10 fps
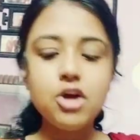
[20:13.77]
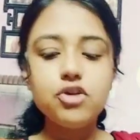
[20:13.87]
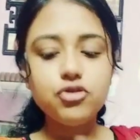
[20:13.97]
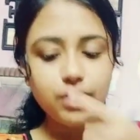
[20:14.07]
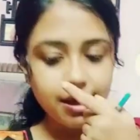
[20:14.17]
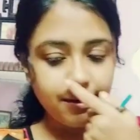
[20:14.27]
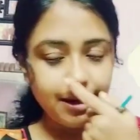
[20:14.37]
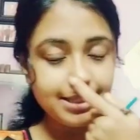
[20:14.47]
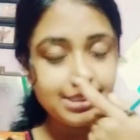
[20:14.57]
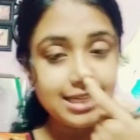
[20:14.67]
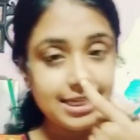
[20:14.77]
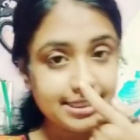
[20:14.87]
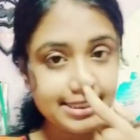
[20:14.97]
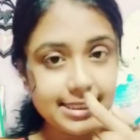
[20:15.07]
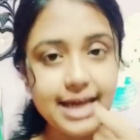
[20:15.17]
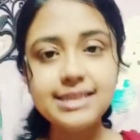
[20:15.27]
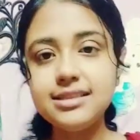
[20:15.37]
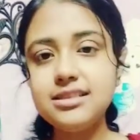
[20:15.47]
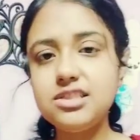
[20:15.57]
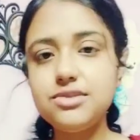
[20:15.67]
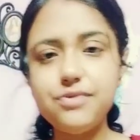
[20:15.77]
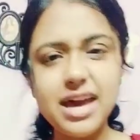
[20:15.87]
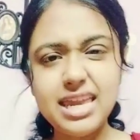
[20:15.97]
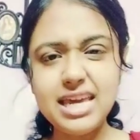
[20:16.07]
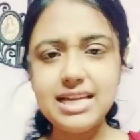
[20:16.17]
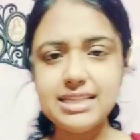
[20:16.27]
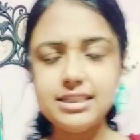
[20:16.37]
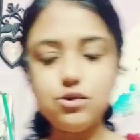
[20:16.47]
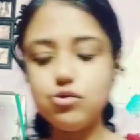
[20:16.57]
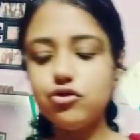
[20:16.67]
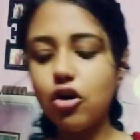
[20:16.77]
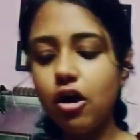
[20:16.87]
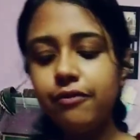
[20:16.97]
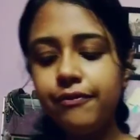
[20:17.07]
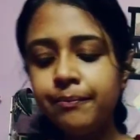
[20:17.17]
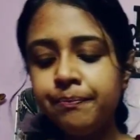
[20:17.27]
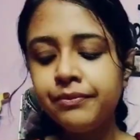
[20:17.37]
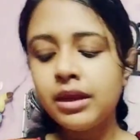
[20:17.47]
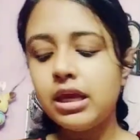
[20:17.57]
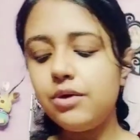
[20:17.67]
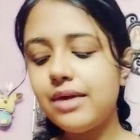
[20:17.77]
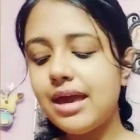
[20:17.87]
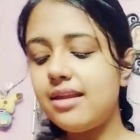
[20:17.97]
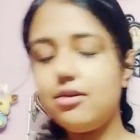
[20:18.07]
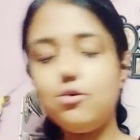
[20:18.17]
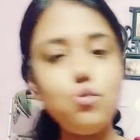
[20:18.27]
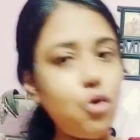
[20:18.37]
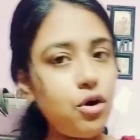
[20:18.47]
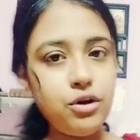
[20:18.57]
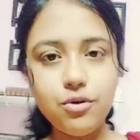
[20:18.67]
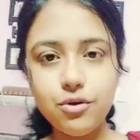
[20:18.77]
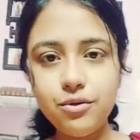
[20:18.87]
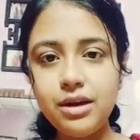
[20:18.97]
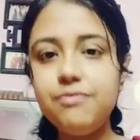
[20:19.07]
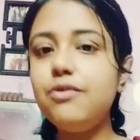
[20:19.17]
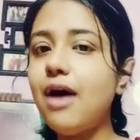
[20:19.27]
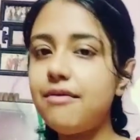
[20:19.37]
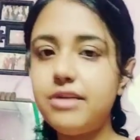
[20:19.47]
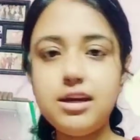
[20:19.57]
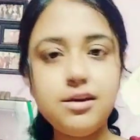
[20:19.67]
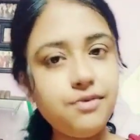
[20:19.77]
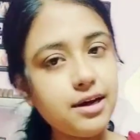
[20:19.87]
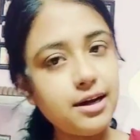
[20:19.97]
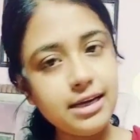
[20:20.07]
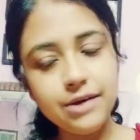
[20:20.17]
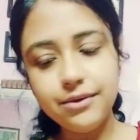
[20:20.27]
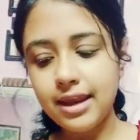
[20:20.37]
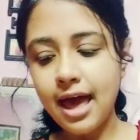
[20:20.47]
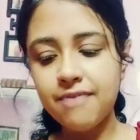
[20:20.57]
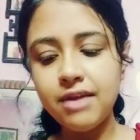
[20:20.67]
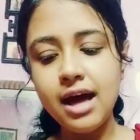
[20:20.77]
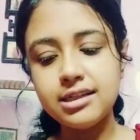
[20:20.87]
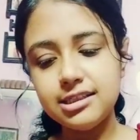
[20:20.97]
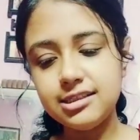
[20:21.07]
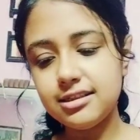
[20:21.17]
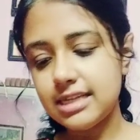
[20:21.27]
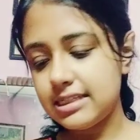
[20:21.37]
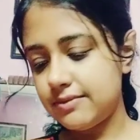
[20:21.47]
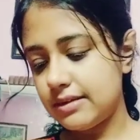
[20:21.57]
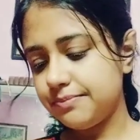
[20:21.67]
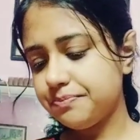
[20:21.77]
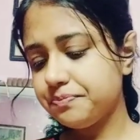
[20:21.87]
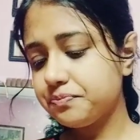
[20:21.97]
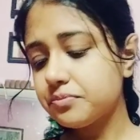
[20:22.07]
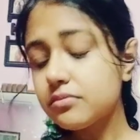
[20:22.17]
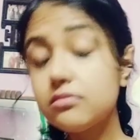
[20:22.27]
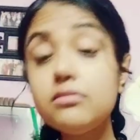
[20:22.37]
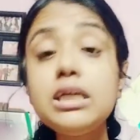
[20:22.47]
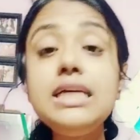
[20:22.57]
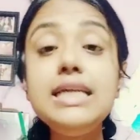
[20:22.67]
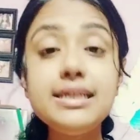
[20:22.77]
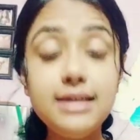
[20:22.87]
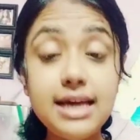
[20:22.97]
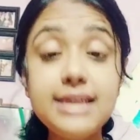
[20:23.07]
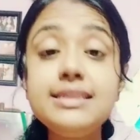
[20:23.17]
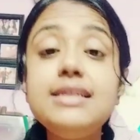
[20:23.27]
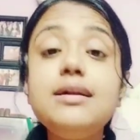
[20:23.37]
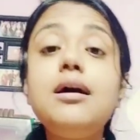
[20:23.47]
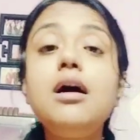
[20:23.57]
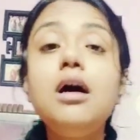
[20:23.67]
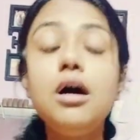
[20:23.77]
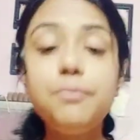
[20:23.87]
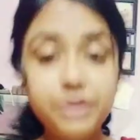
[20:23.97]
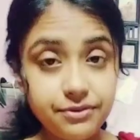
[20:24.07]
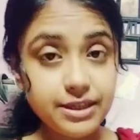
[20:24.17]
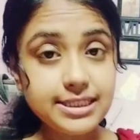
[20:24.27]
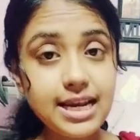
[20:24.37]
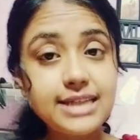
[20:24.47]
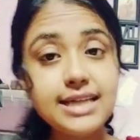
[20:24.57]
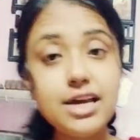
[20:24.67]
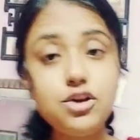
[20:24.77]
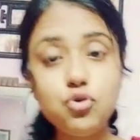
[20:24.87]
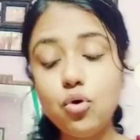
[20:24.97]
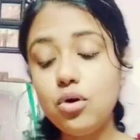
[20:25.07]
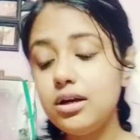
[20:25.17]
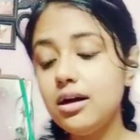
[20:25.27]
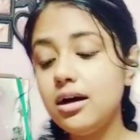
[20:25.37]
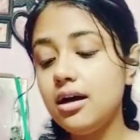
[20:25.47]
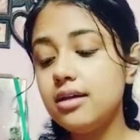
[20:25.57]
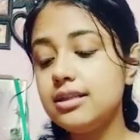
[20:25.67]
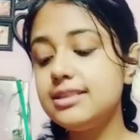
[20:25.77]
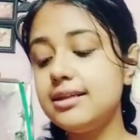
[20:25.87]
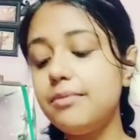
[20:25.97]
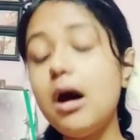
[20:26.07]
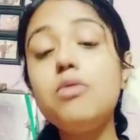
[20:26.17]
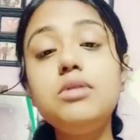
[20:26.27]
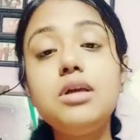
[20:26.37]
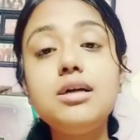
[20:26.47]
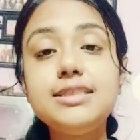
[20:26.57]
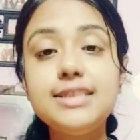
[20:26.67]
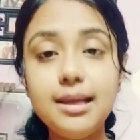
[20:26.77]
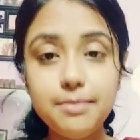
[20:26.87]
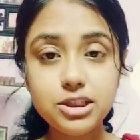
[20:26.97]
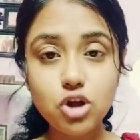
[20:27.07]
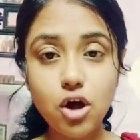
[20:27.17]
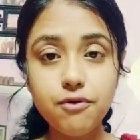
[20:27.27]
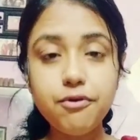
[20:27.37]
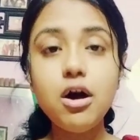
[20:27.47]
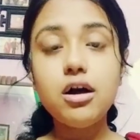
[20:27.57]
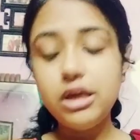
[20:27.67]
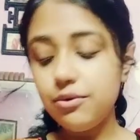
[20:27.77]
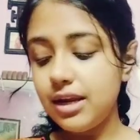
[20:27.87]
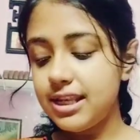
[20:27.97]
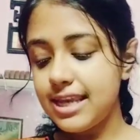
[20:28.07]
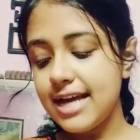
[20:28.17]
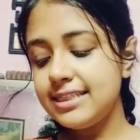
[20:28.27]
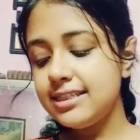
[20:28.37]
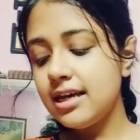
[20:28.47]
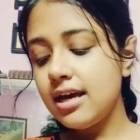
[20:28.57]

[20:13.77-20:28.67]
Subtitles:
So here ends the exercise. It's very easy to solve. You can do on your own. If you have any difficulty, you can have the answers as well. Yes, in the previous class I told this about the syllabus of unit test: